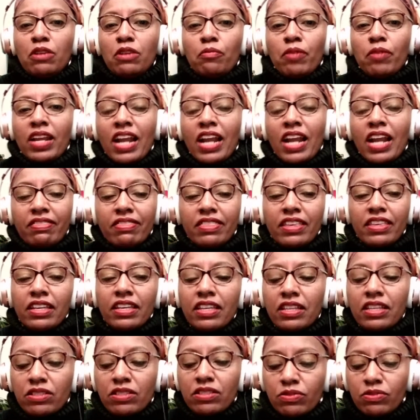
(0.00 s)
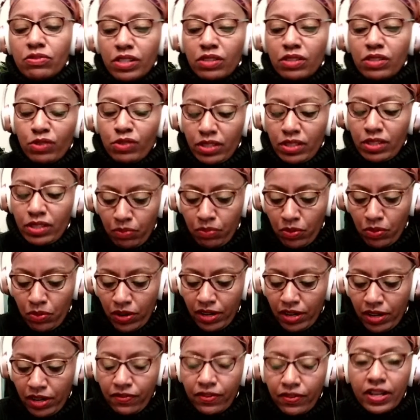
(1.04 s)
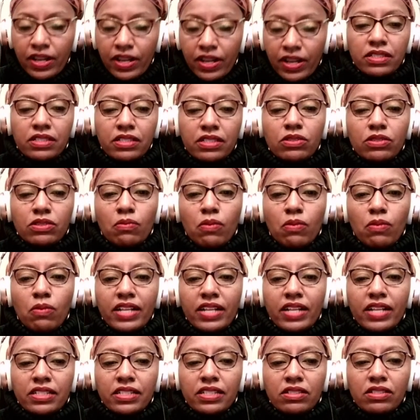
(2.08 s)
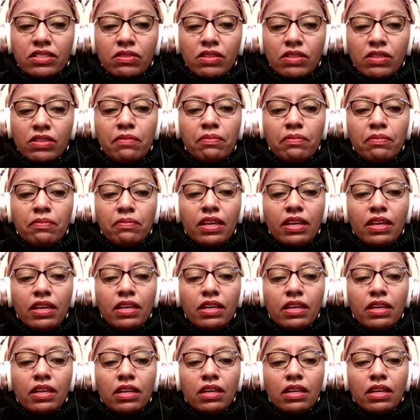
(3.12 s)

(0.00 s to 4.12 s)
But I think it's really, really important for us to watch it. So let me